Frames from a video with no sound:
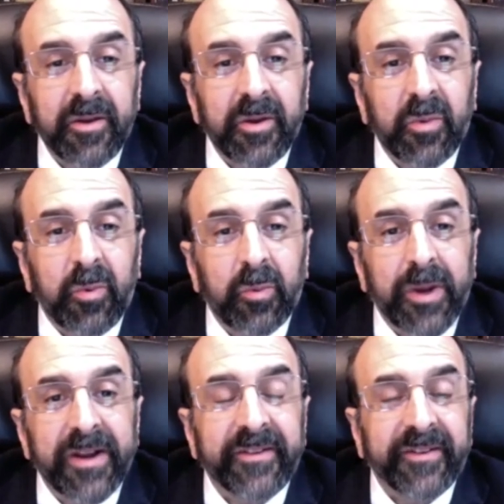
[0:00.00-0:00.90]
uh,
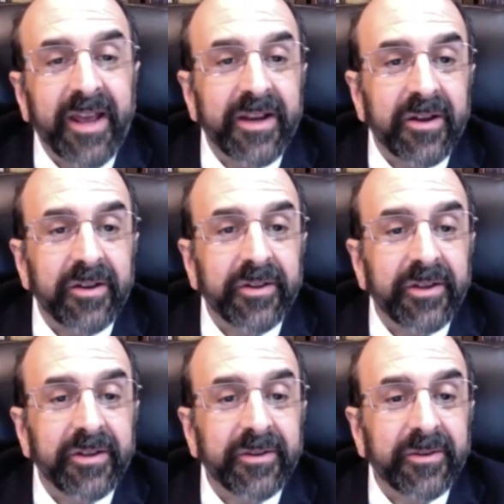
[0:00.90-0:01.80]
what it's like on
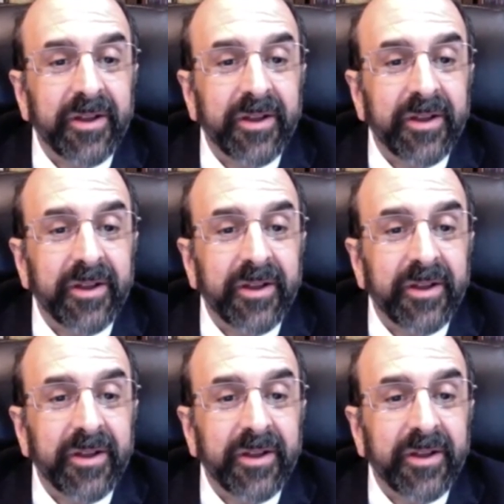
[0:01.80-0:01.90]
the